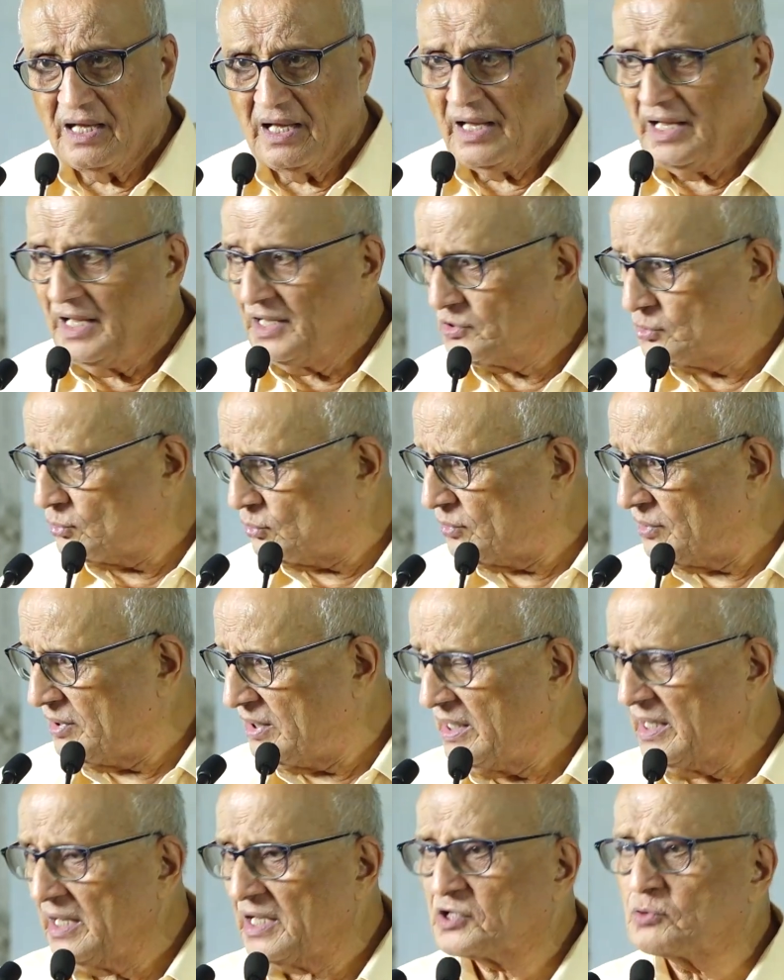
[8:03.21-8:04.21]
is
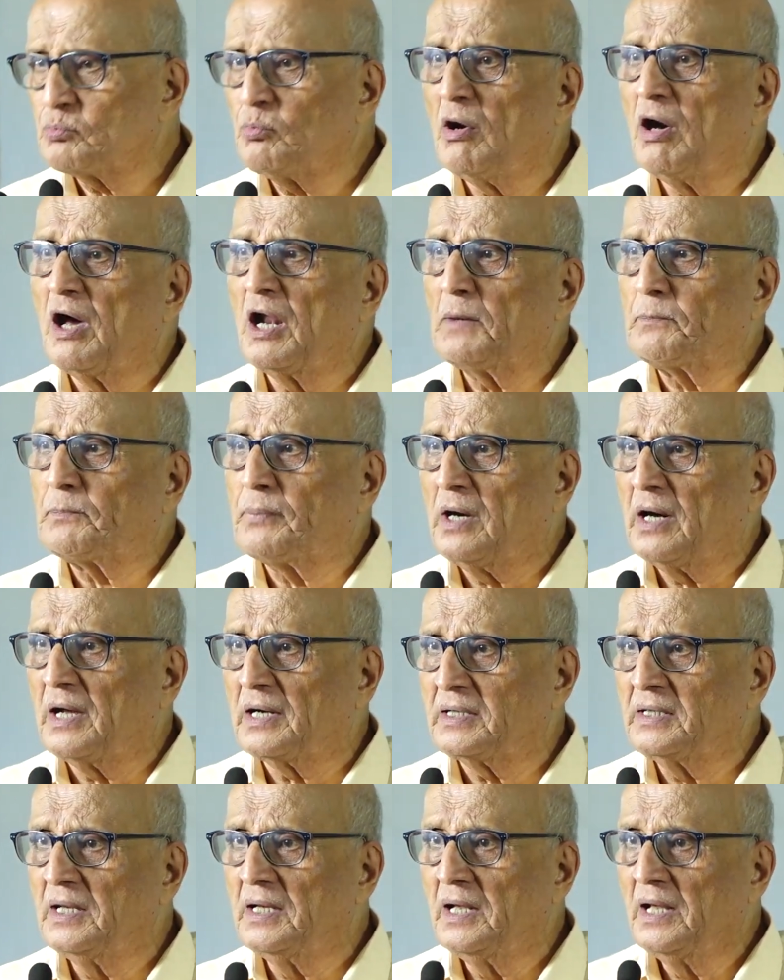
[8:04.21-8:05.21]
only a small
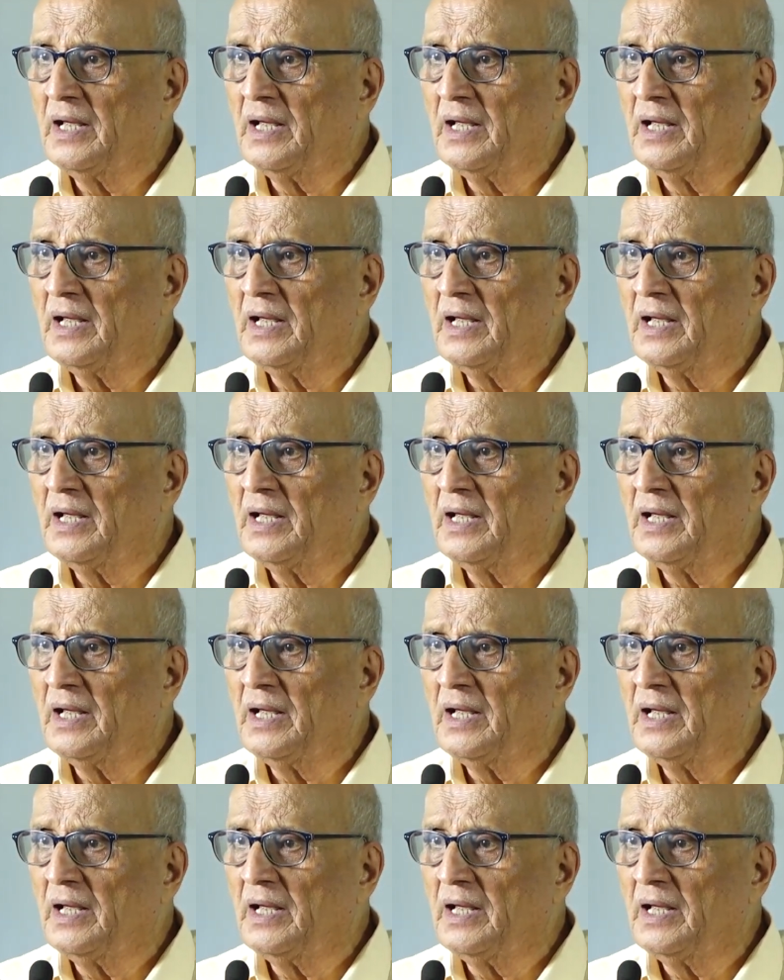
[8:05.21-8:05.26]
part.